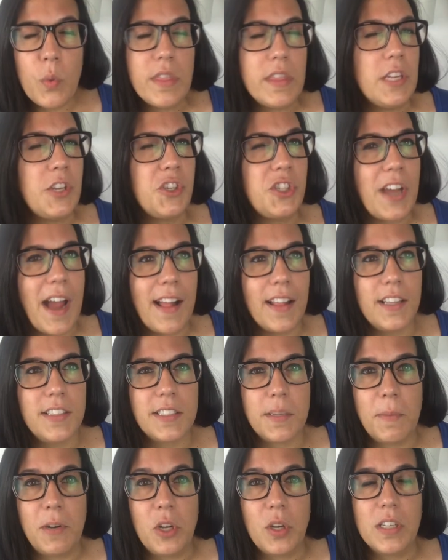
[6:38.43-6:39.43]
with the
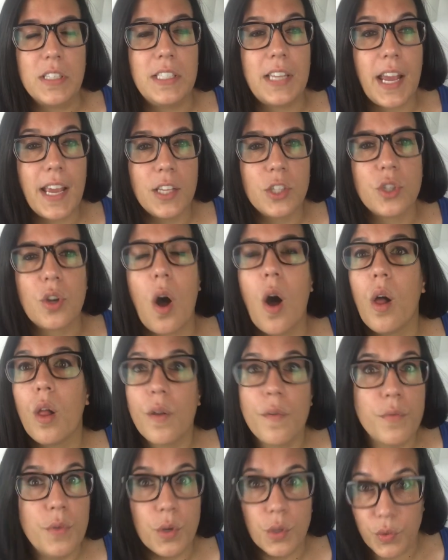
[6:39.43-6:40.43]
shallots, I mean, you can taste
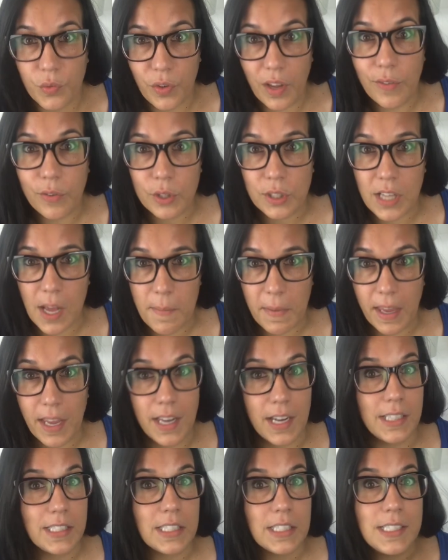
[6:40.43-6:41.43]
all of those flavors coming in.